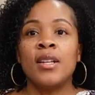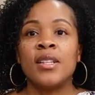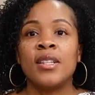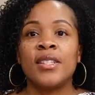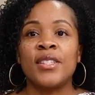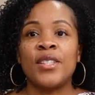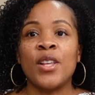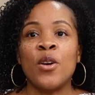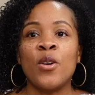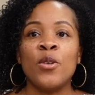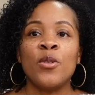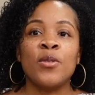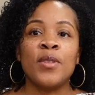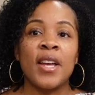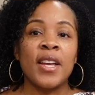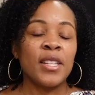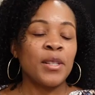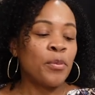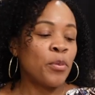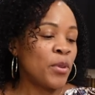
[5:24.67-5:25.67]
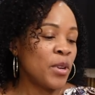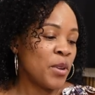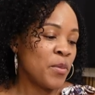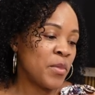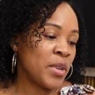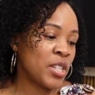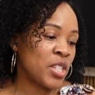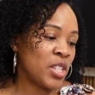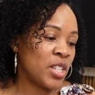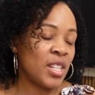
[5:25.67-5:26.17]
so that's pretty
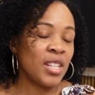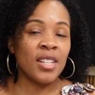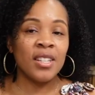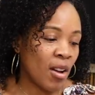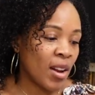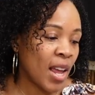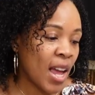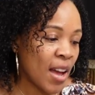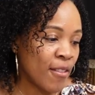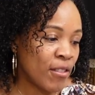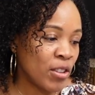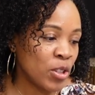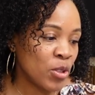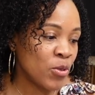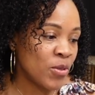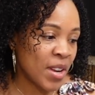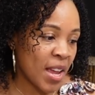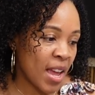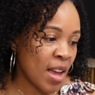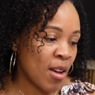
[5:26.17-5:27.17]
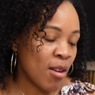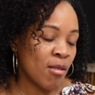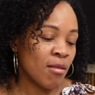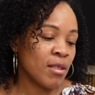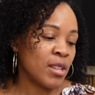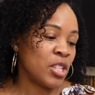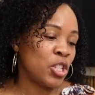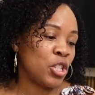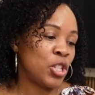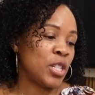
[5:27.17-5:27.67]
much it all i have to do now
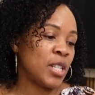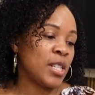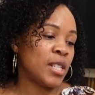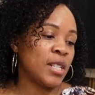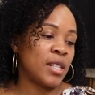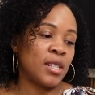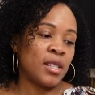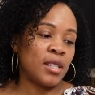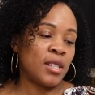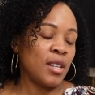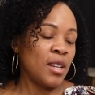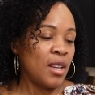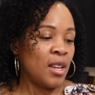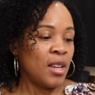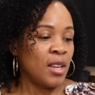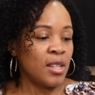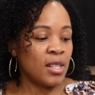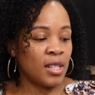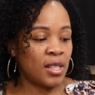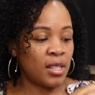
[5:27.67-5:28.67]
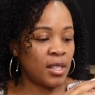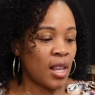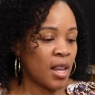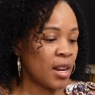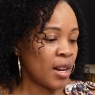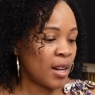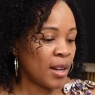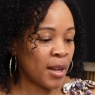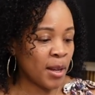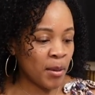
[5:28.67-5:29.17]
is just set
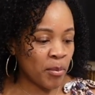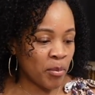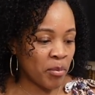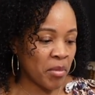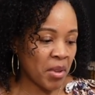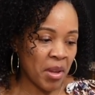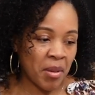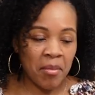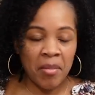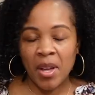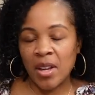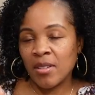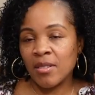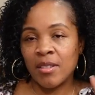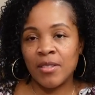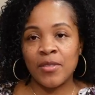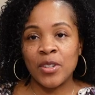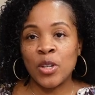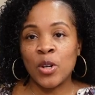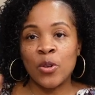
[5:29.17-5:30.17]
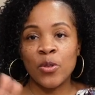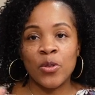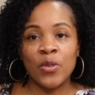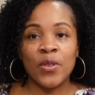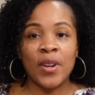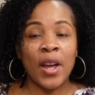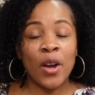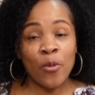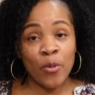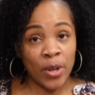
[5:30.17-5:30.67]
it up i'm not gonna even go through
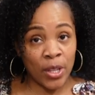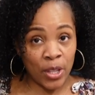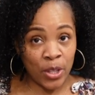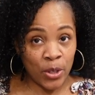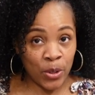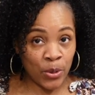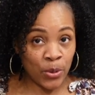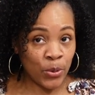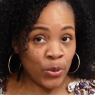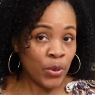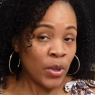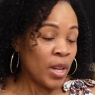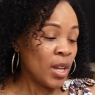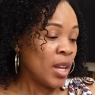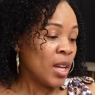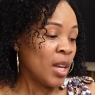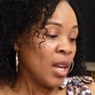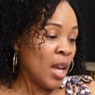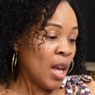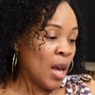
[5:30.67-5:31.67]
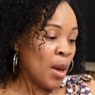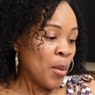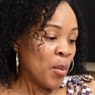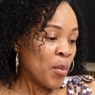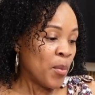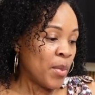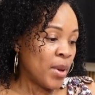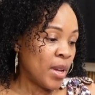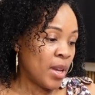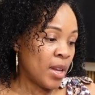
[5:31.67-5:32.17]
that with you
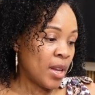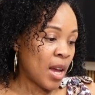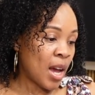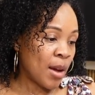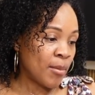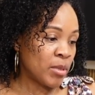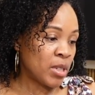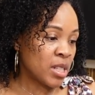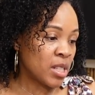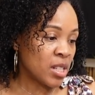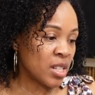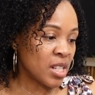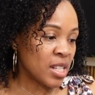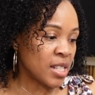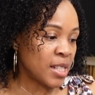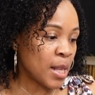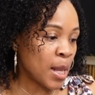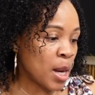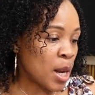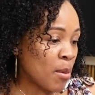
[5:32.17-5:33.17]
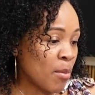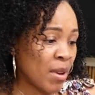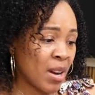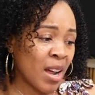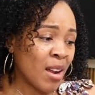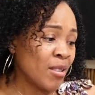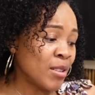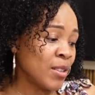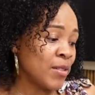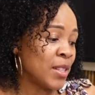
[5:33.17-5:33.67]
but i'm just gonna set up and
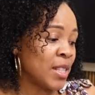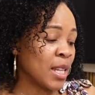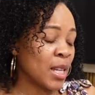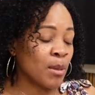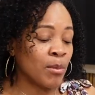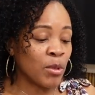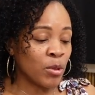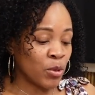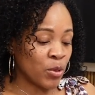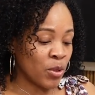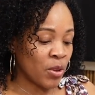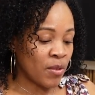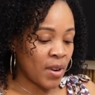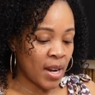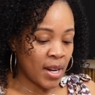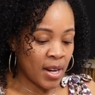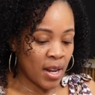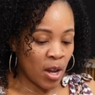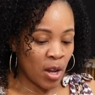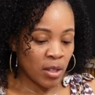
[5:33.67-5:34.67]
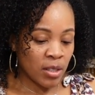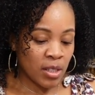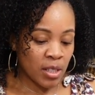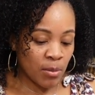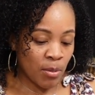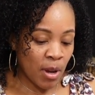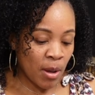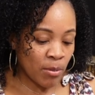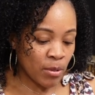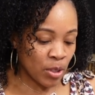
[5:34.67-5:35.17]
i don't even think i'm gonna do it right now i'll just
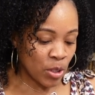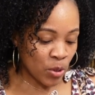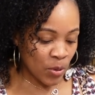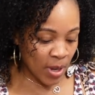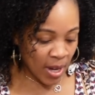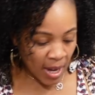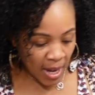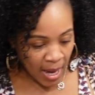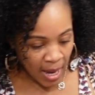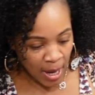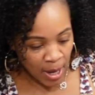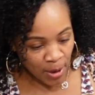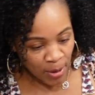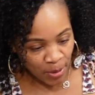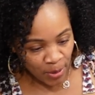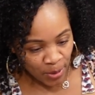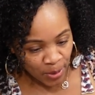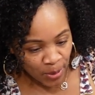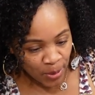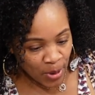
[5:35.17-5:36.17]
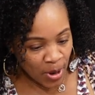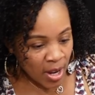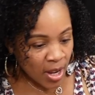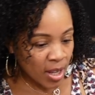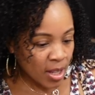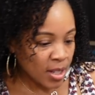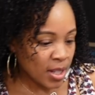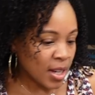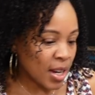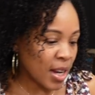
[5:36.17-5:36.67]
probably do it later
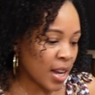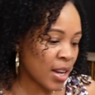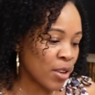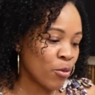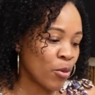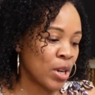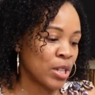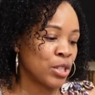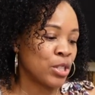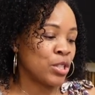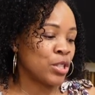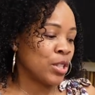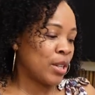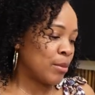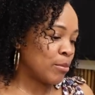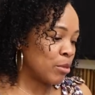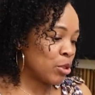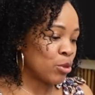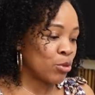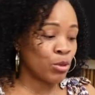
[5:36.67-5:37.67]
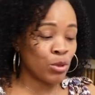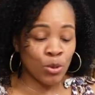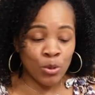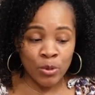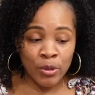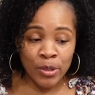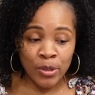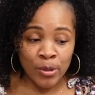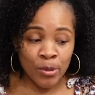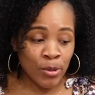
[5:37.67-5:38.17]
and then i gotta watch some
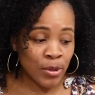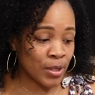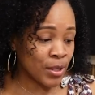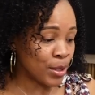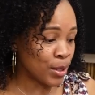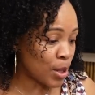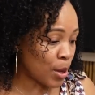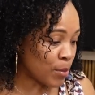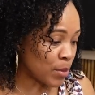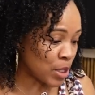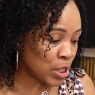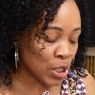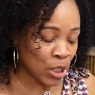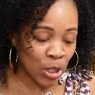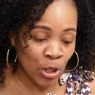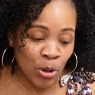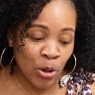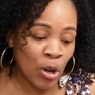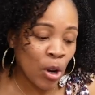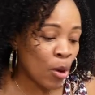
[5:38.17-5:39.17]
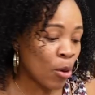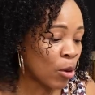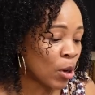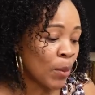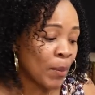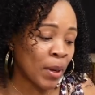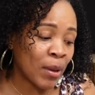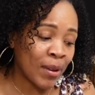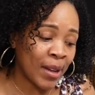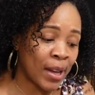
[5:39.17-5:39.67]
tutorials or something to learn all
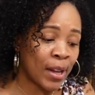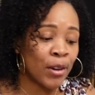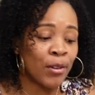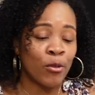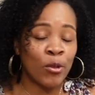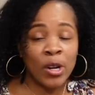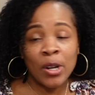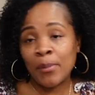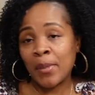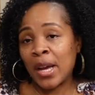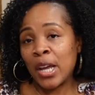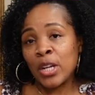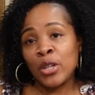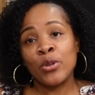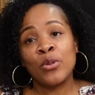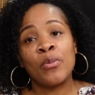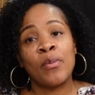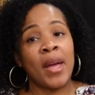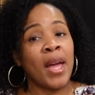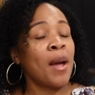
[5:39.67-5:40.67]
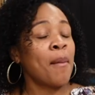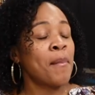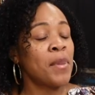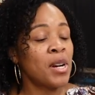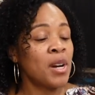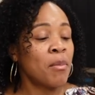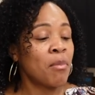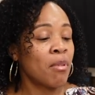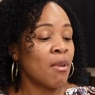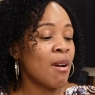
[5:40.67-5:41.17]
about how to work my new
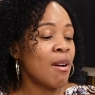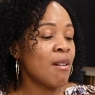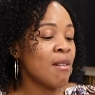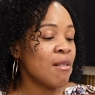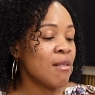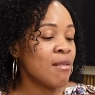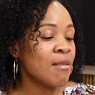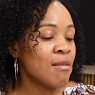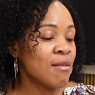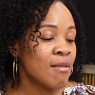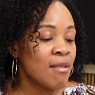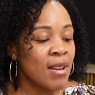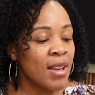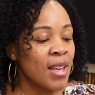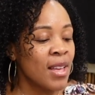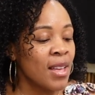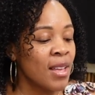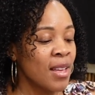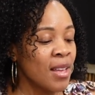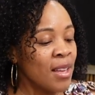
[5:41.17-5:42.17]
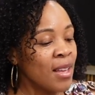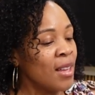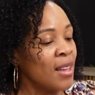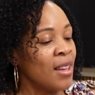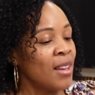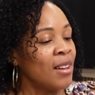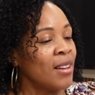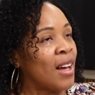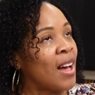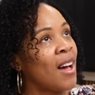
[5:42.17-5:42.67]
macbook pro
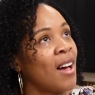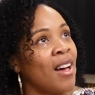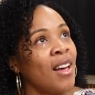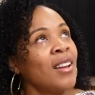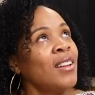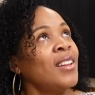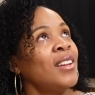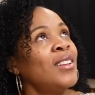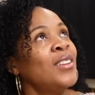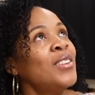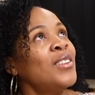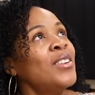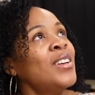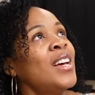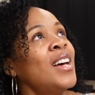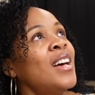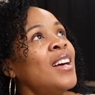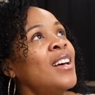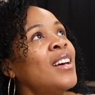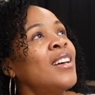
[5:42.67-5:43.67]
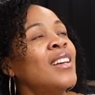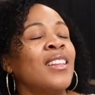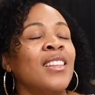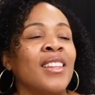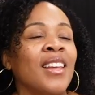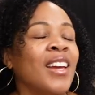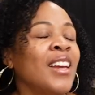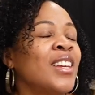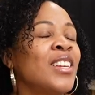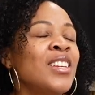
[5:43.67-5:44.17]
Hallelujah.
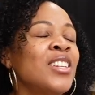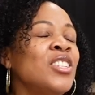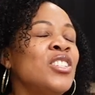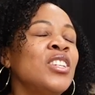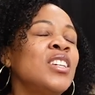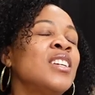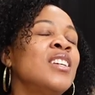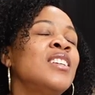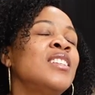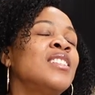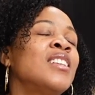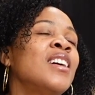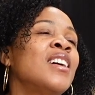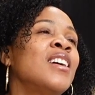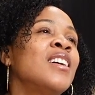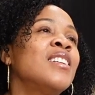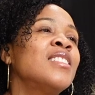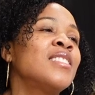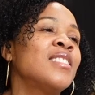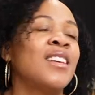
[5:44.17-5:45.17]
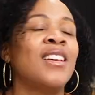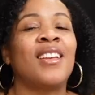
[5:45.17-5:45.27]
Thank you, Jesus.